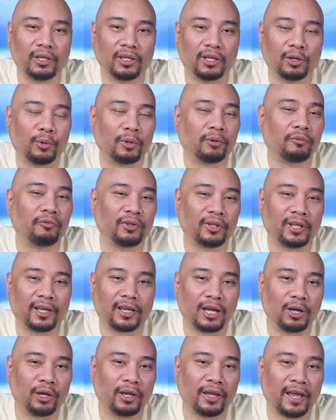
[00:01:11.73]
and I want to feel
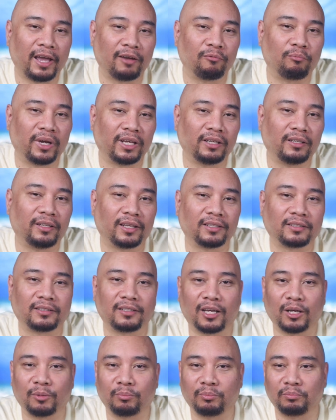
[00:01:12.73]
like I have my
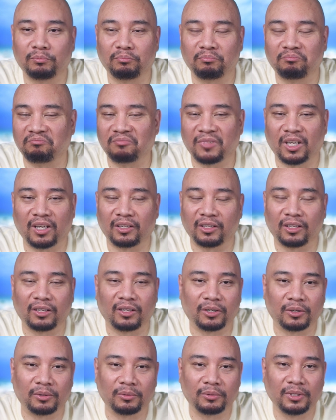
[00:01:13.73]
desktop on the
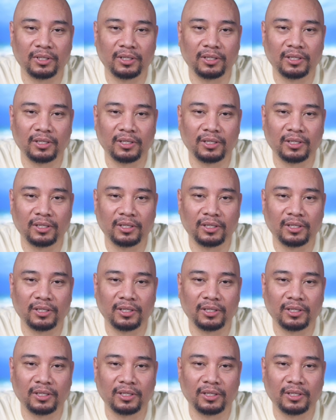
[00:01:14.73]
go.